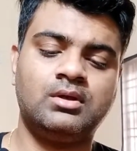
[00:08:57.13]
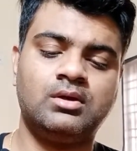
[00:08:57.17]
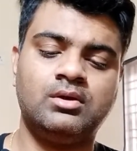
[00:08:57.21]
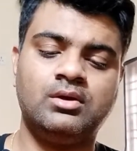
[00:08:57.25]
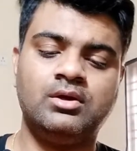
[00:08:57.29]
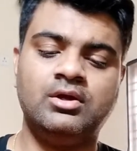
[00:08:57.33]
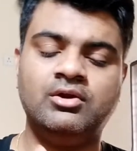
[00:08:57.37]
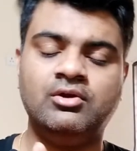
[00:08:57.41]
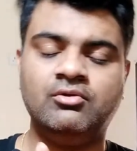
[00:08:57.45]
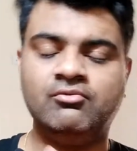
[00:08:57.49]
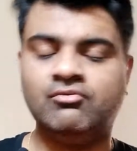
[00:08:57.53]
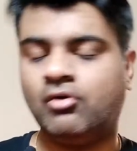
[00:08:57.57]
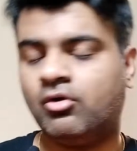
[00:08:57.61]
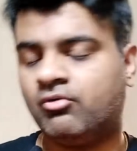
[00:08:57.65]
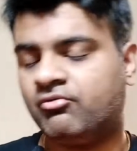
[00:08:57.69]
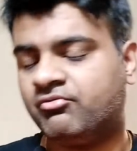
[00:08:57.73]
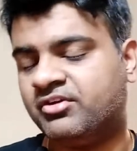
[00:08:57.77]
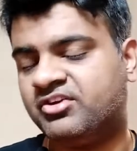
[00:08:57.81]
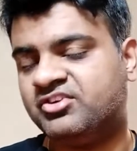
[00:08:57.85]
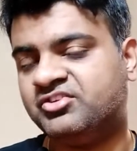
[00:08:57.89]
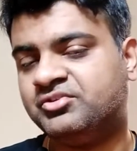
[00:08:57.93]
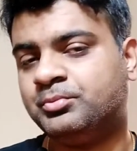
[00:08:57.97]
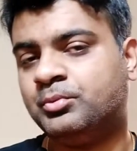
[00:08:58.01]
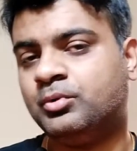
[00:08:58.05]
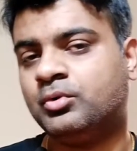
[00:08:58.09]
in on
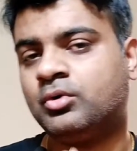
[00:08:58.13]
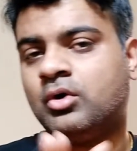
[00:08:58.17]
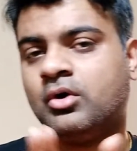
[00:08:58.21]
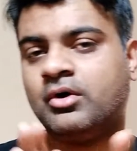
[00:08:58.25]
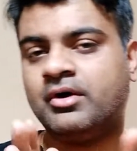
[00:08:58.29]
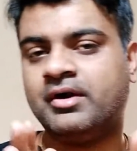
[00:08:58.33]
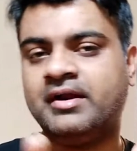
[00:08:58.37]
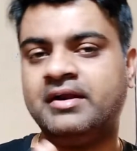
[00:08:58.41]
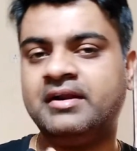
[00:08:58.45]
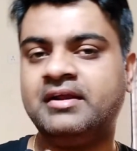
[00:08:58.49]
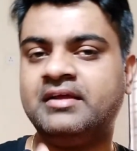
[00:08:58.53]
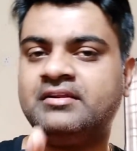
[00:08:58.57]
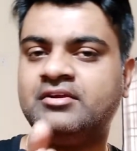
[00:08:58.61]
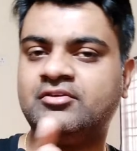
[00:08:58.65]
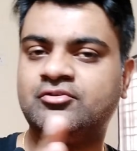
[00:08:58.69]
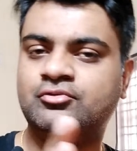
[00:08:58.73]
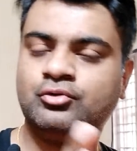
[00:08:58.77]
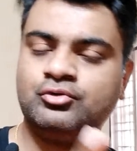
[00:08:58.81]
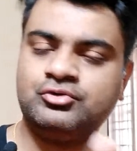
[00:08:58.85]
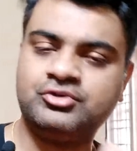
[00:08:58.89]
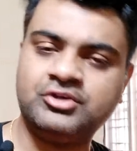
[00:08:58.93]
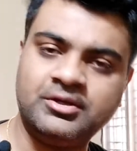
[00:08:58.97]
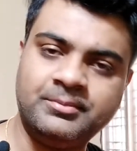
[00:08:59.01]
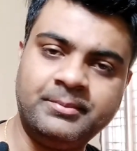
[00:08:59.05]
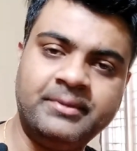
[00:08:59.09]
Facebook or any other
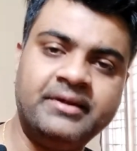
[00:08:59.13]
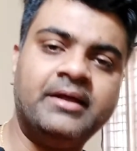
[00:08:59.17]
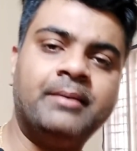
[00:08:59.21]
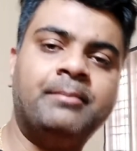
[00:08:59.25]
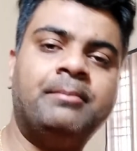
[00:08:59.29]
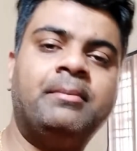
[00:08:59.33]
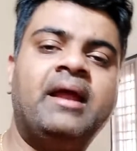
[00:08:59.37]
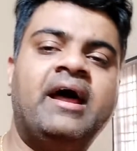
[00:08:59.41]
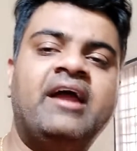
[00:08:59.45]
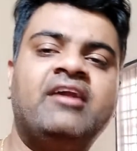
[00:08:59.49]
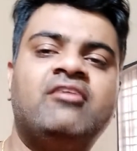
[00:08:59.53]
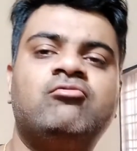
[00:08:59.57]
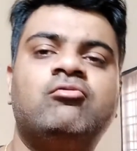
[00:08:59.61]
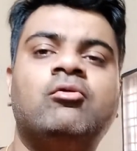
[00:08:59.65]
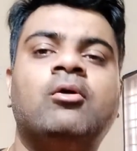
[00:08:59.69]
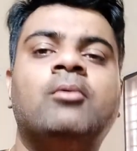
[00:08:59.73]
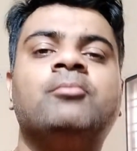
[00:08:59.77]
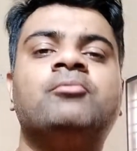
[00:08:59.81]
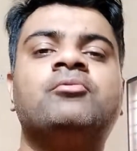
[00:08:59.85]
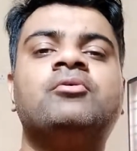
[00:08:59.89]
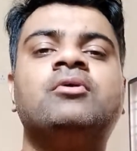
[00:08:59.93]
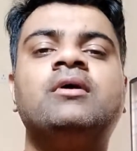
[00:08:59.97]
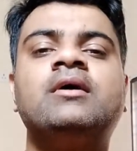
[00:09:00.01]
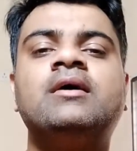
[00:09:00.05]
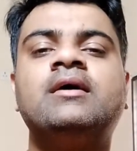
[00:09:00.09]
social media
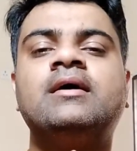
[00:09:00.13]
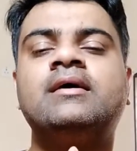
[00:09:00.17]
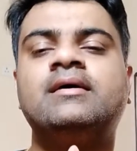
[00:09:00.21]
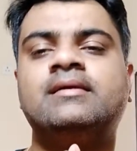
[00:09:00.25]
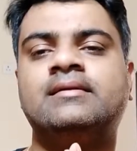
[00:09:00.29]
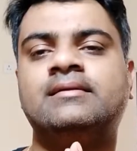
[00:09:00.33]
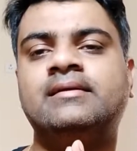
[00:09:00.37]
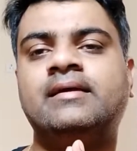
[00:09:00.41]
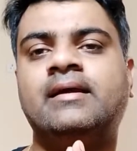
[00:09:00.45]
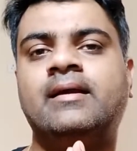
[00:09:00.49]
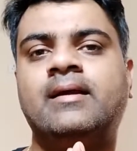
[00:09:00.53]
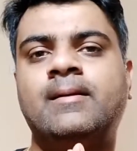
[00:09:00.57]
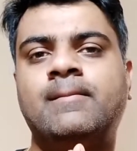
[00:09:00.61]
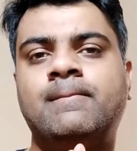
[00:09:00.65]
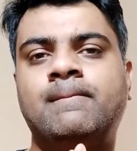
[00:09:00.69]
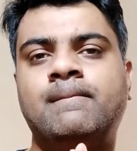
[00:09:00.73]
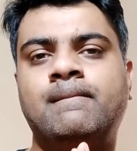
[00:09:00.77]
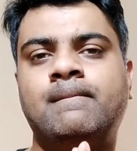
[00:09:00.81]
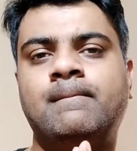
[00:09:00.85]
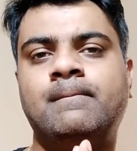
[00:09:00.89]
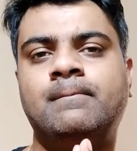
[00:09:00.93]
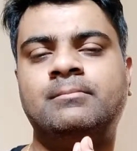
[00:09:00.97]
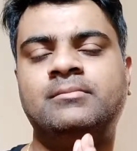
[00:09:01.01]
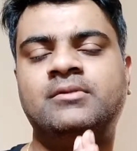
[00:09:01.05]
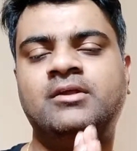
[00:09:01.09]
platform, there are
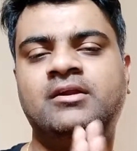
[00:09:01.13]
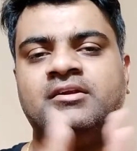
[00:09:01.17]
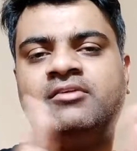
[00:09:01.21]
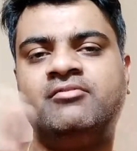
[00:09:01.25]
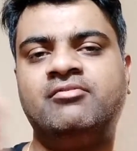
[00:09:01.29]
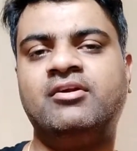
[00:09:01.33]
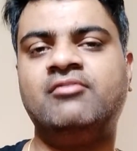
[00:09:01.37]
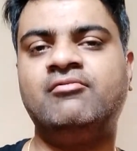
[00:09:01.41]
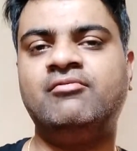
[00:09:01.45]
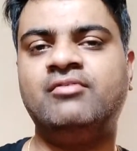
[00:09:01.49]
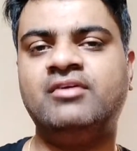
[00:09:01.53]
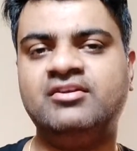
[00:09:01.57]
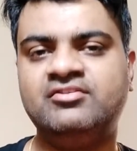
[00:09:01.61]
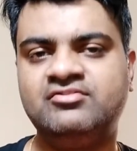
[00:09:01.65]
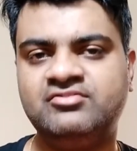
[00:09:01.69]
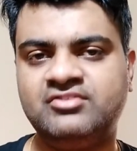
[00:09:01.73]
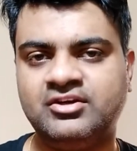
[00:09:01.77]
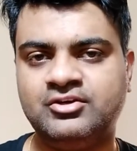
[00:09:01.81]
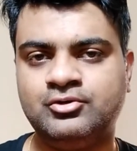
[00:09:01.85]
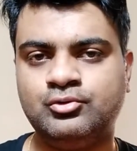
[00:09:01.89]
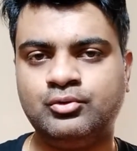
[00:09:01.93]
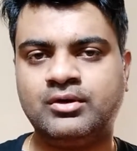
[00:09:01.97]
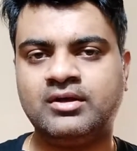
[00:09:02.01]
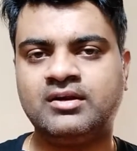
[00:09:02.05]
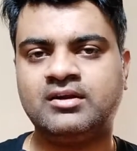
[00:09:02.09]
there are different ways
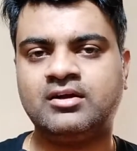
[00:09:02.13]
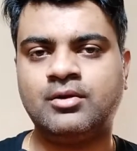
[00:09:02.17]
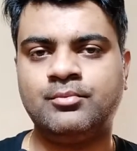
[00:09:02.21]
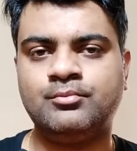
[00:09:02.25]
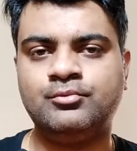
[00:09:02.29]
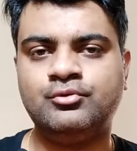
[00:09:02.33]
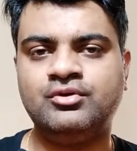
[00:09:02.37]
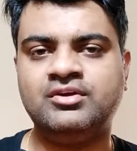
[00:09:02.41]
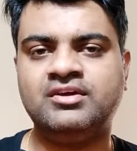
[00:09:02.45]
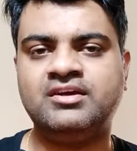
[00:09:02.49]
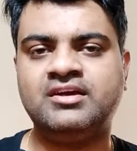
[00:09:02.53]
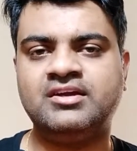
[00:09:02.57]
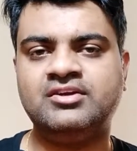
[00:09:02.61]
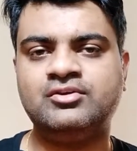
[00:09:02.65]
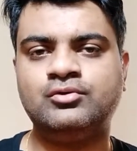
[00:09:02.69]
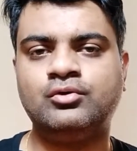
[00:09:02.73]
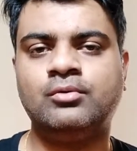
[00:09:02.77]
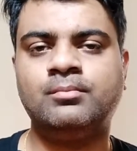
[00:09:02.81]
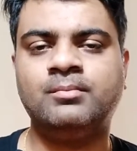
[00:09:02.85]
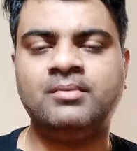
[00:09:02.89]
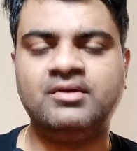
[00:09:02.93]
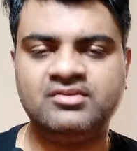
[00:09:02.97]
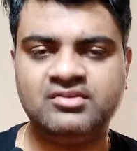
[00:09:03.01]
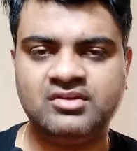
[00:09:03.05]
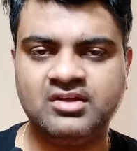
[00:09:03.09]
that you can communicate your
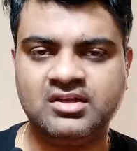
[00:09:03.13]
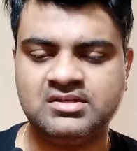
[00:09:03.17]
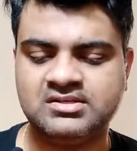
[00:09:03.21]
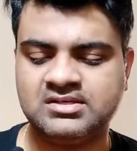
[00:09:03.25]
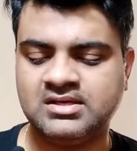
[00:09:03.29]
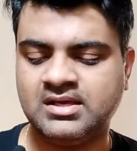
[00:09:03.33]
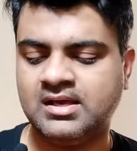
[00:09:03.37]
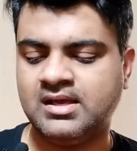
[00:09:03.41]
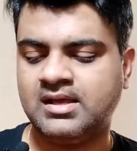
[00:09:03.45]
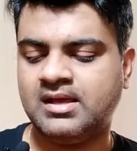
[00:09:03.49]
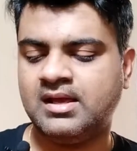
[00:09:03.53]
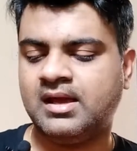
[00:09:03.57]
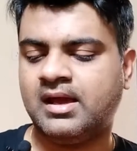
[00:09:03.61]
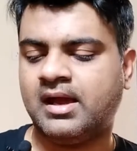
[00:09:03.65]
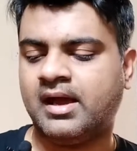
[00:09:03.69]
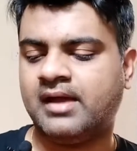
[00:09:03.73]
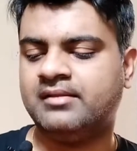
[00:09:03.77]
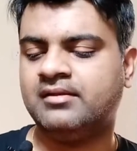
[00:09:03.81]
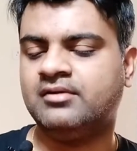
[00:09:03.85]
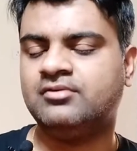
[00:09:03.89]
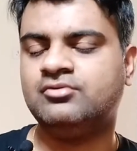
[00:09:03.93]
message, either